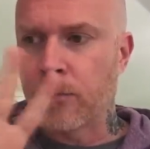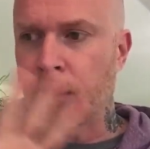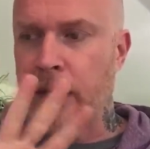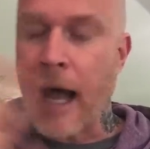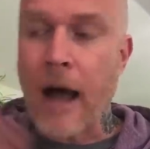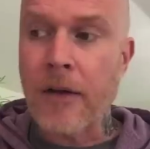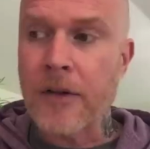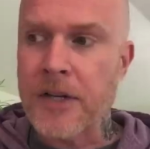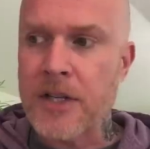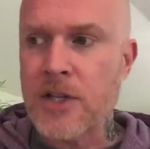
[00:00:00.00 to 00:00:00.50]

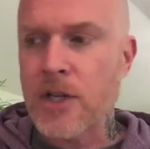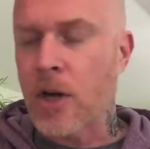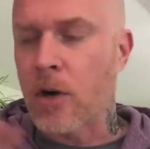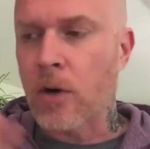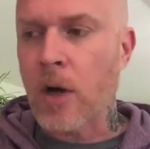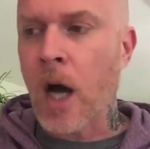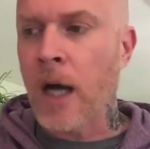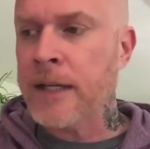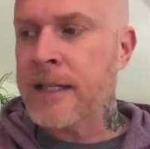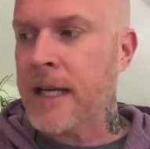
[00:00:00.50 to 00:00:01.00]
reality show
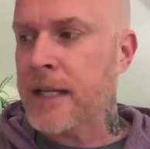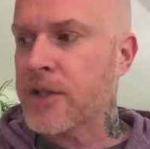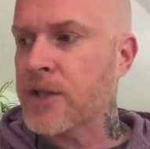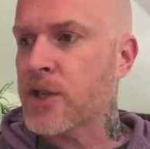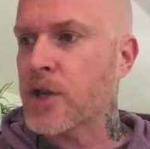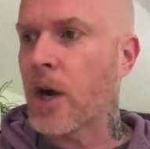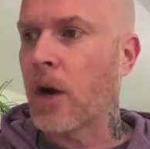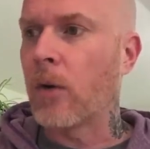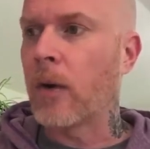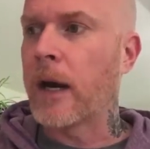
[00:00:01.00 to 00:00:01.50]
contest
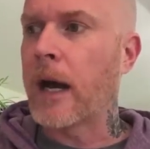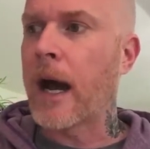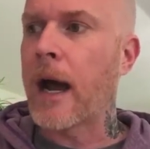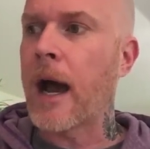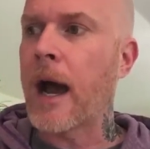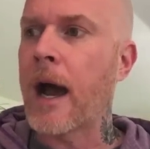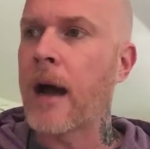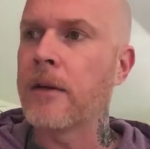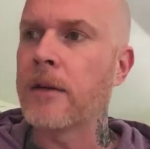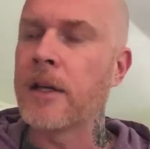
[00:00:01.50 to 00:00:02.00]
show and I, uh,
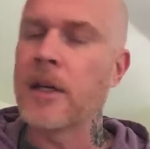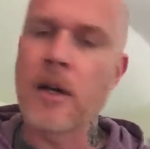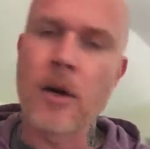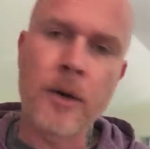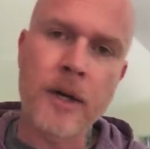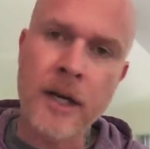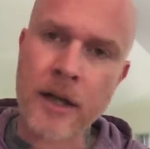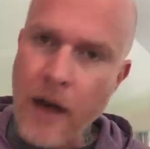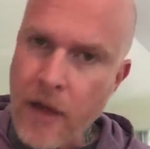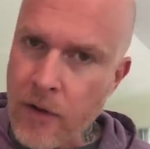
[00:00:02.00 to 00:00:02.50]
I, uh, you know
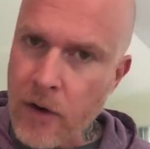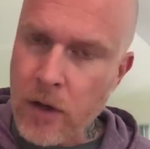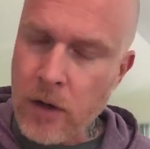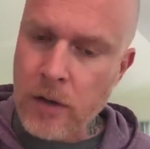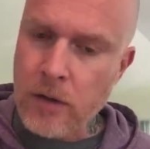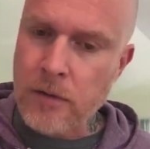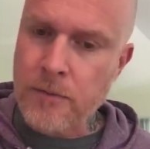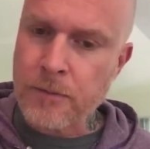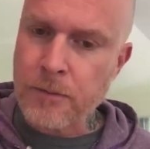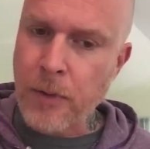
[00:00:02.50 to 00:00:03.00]
in
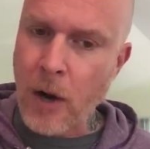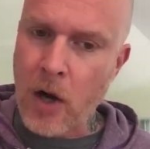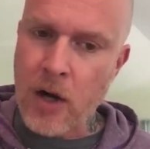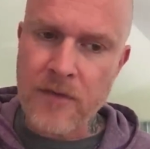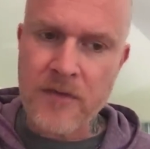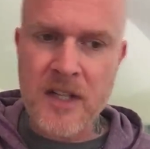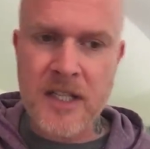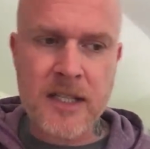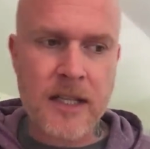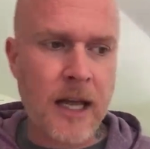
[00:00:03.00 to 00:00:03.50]
another part
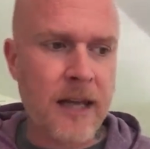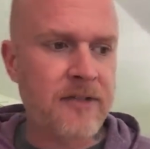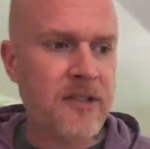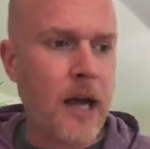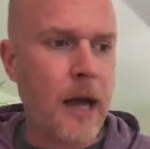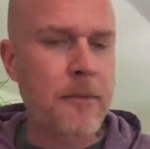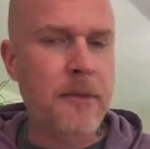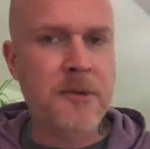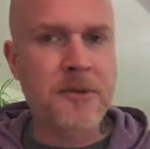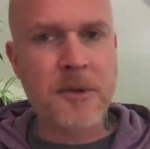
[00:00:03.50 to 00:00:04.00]
of this
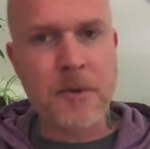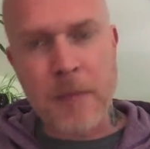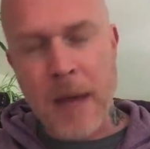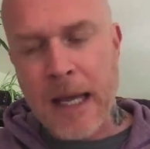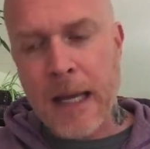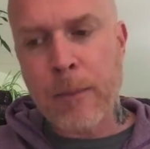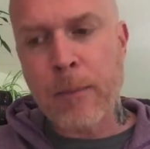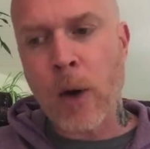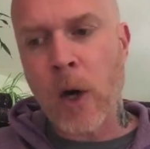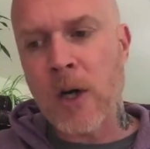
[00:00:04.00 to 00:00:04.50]
lifetime i was a
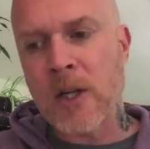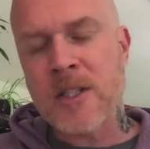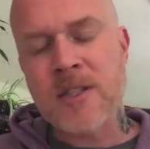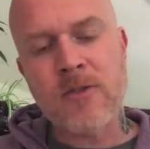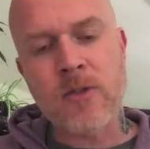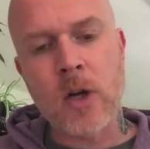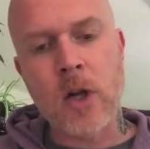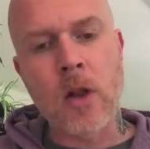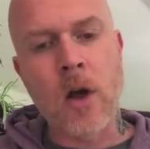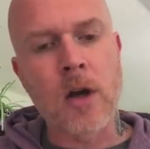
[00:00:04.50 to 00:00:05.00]
makeup artist
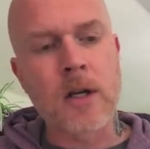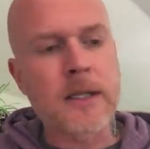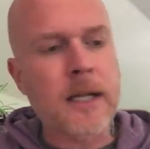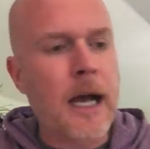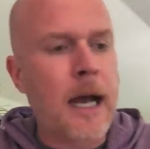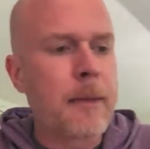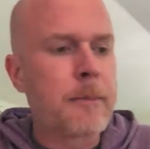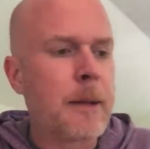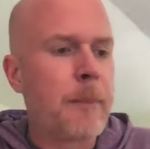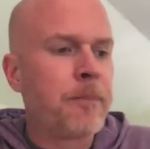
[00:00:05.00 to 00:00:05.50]
for a long
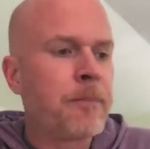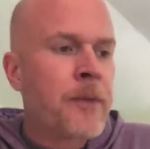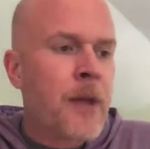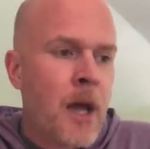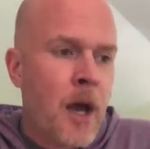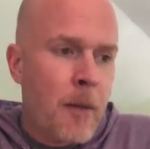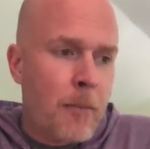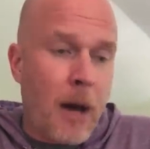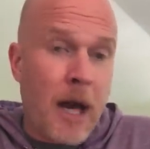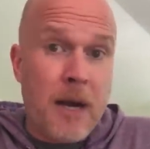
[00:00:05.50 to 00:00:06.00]
time and
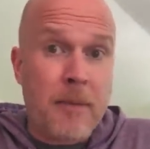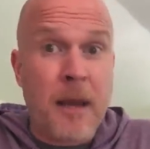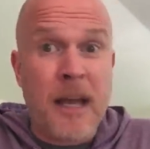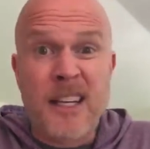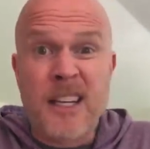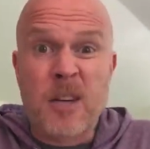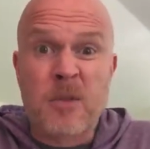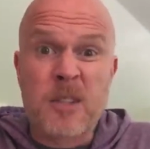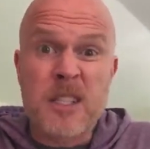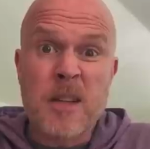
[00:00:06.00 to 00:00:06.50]
body
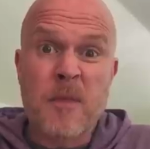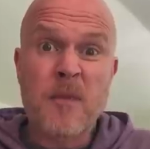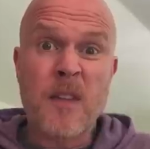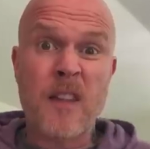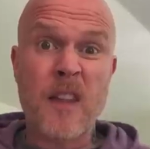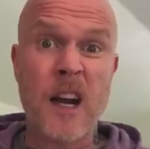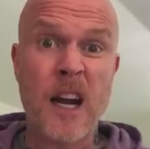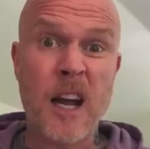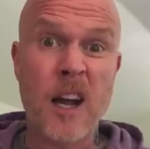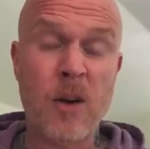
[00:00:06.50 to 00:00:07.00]
painting was
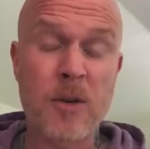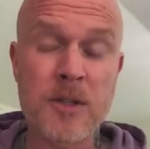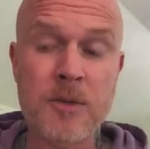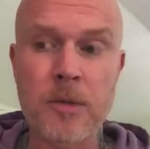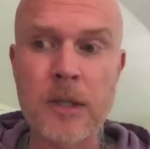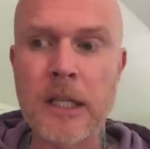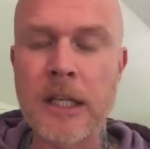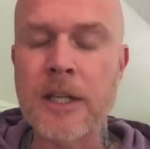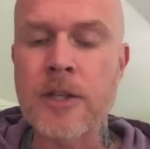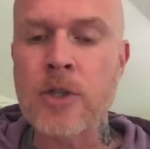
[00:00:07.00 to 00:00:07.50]
something that i always
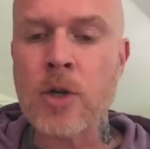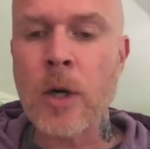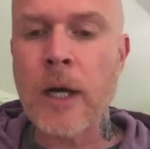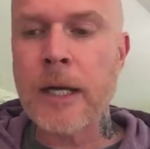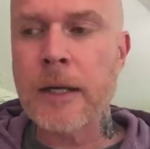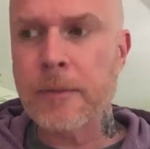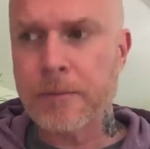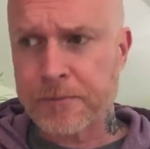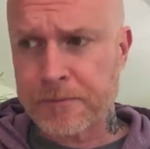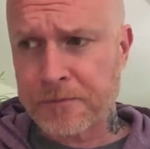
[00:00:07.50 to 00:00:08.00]
really
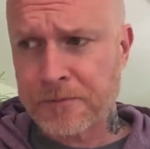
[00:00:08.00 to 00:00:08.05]
enjoyed